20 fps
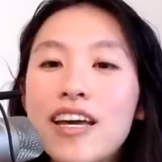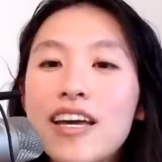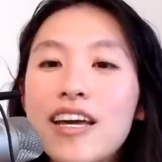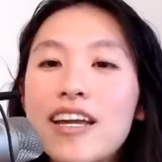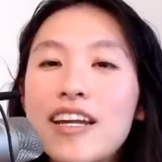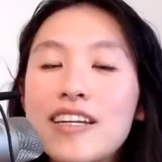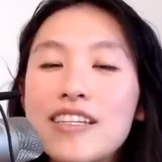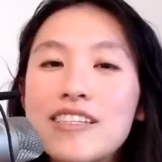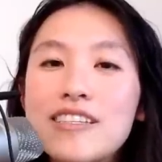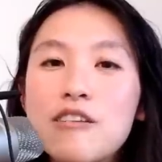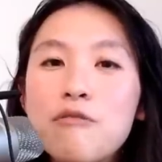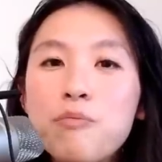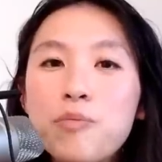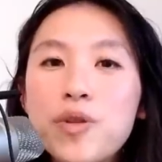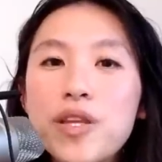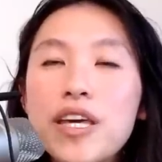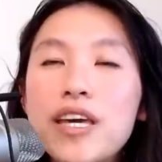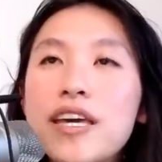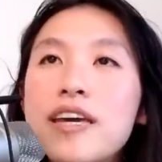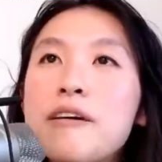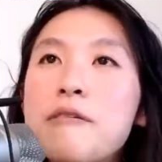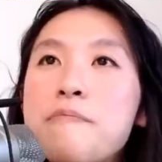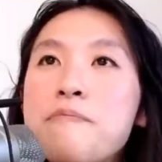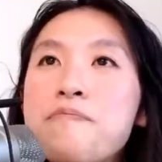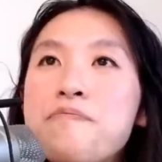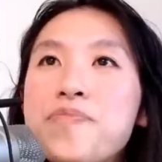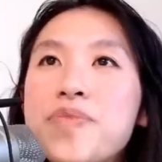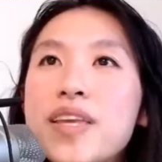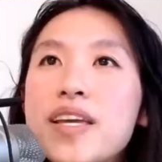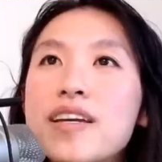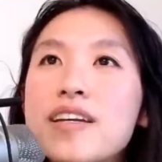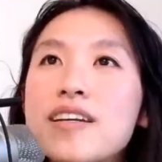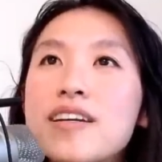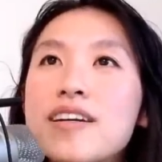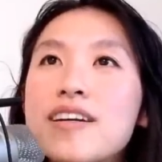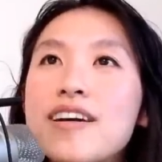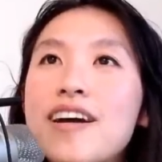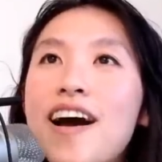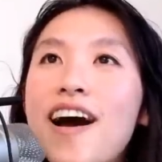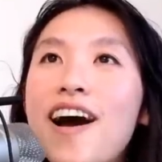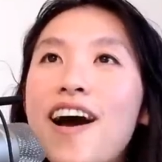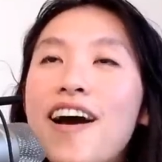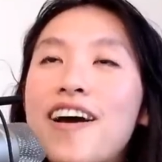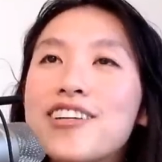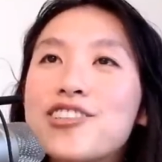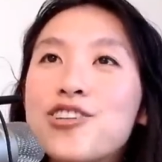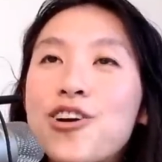It is simply uh,